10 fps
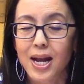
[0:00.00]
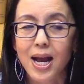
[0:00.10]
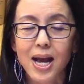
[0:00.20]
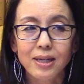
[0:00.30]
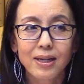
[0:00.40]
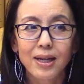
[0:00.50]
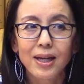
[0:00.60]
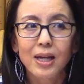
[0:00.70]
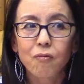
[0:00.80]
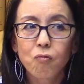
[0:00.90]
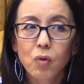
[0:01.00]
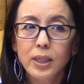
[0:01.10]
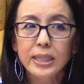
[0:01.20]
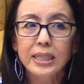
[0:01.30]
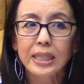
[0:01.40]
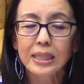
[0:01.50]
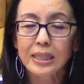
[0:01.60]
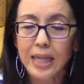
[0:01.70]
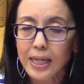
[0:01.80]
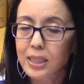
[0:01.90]
And if we're
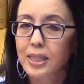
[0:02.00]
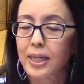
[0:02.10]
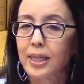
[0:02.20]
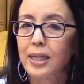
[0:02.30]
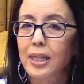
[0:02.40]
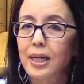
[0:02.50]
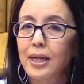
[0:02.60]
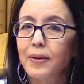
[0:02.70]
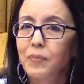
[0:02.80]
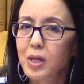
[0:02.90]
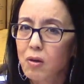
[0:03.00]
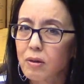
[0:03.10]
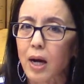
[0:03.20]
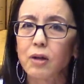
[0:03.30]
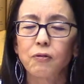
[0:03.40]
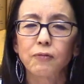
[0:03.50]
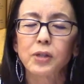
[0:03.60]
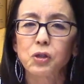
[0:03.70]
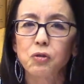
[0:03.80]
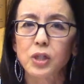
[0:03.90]
selecting
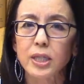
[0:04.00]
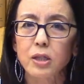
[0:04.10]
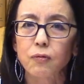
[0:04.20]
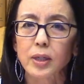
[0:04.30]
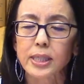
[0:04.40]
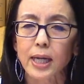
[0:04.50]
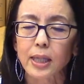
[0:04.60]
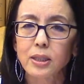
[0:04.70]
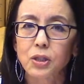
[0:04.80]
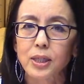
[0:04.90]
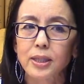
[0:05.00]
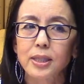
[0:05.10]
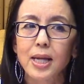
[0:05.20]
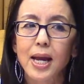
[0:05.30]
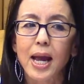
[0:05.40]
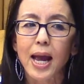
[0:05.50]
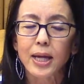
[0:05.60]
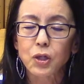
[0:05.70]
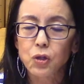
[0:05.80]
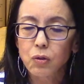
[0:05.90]
152 genes for intelligence,
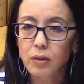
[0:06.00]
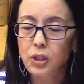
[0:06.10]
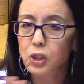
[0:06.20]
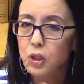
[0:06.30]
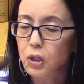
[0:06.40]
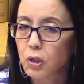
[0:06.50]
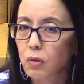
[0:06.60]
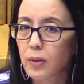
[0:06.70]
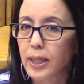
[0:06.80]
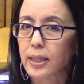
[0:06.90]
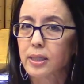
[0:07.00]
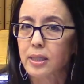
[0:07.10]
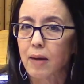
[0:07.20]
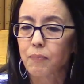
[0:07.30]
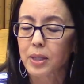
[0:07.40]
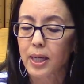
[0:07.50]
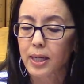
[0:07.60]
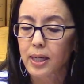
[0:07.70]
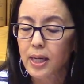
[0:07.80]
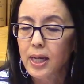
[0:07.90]
and you're skewing
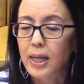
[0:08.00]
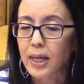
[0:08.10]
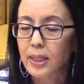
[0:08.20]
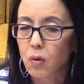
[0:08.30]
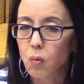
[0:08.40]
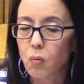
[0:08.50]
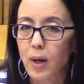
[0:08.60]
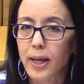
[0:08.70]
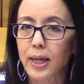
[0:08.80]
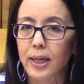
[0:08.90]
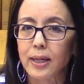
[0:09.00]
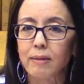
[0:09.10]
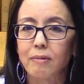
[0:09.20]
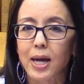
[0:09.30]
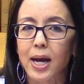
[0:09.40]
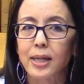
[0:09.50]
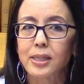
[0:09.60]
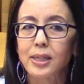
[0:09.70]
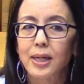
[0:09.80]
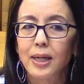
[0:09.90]
something in a way
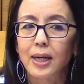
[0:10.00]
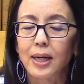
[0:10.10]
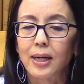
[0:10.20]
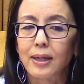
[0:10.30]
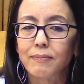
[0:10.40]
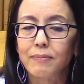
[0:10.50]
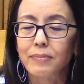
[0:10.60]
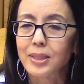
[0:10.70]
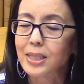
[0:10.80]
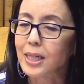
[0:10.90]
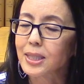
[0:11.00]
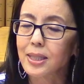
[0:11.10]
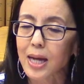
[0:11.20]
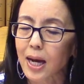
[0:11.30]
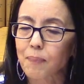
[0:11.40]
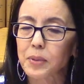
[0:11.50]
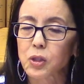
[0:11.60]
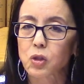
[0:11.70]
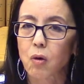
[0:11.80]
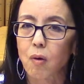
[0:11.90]
that doesn't happen
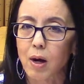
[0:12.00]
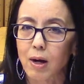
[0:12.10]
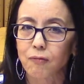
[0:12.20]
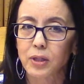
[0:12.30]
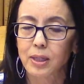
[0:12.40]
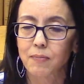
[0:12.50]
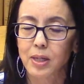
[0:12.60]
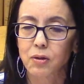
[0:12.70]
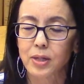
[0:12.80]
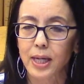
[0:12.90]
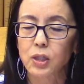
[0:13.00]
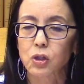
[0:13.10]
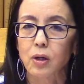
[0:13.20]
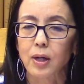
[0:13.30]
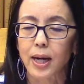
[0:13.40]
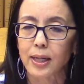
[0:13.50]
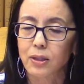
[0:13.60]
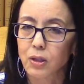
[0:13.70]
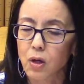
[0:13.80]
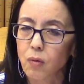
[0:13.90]
so often in Mother Nature,
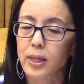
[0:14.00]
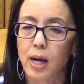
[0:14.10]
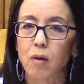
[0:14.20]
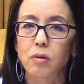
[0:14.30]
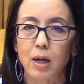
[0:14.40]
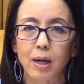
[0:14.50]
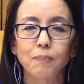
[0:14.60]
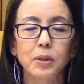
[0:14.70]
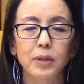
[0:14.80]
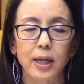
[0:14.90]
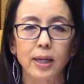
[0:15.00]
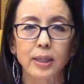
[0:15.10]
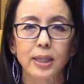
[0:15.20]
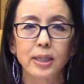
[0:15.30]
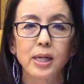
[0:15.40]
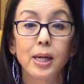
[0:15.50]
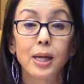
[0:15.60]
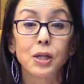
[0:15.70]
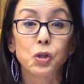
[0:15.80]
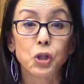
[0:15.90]
and knowing how complicated
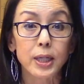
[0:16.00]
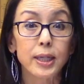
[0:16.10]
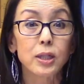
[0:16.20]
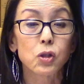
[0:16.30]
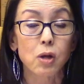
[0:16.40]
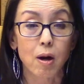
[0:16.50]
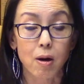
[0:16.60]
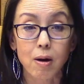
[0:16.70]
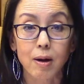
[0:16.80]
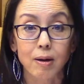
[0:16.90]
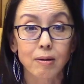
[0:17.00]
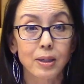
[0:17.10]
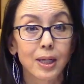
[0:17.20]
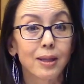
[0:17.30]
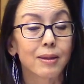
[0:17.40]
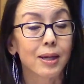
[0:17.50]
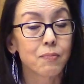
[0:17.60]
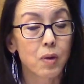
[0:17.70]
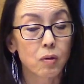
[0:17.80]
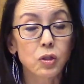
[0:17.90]
genes are, that
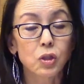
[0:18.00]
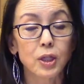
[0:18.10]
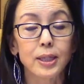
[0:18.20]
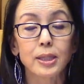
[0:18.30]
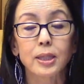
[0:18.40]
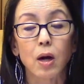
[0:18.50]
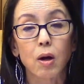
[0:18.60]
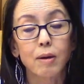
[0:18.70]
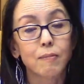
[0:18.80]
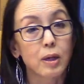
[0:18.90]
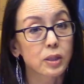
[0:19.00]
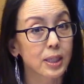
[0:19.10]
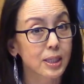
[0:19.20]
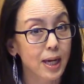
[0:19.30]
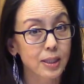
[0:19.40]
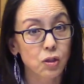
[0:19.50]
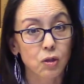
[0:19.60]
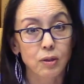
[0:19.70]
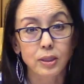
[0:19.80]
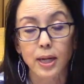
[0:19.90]
most genes are
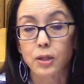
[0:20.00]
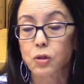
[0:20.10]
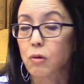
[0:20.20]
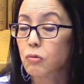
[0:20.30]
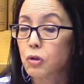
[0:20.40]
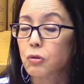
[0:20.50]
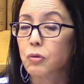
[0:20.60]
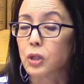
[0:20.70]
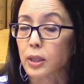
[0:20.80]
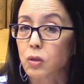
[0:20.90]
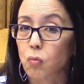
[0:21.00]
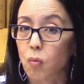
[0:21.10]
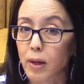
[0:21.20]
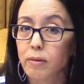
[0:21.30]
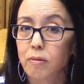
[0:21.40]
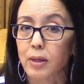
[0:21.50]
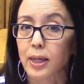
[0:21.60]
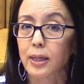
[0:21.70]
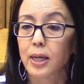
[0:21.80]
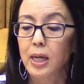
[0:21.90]
multitaskers and don't do just one
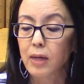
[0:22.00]
thing.